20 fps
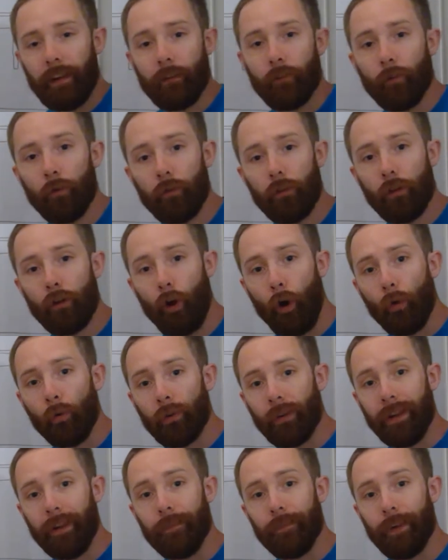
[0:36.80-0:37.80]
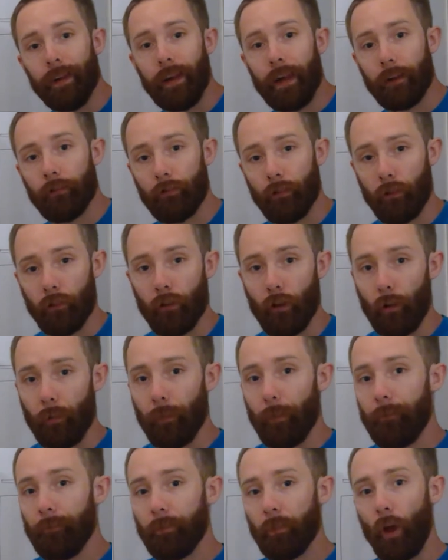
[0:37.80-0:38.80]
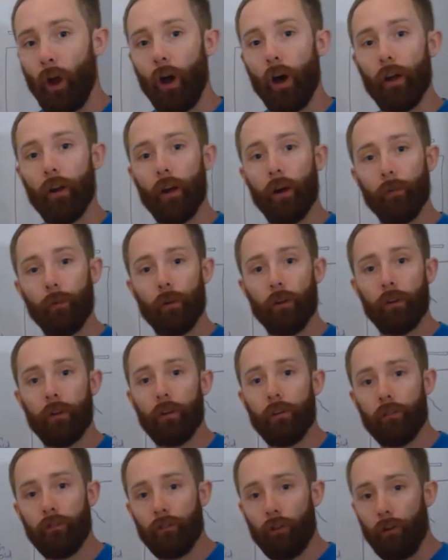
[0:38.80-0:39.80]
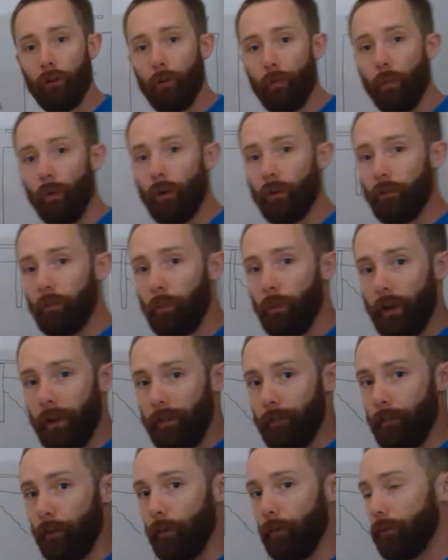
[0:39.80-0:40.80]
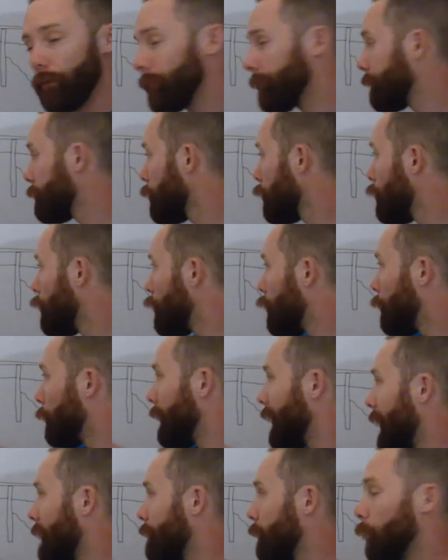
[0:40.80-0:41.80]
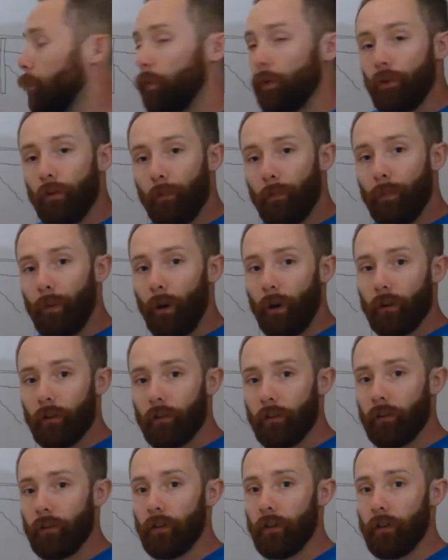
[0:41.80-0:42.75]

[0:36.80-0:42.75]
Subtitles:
it's called the gold leaf electroscope, and I'm going to show you what it involves. We have a wooden box,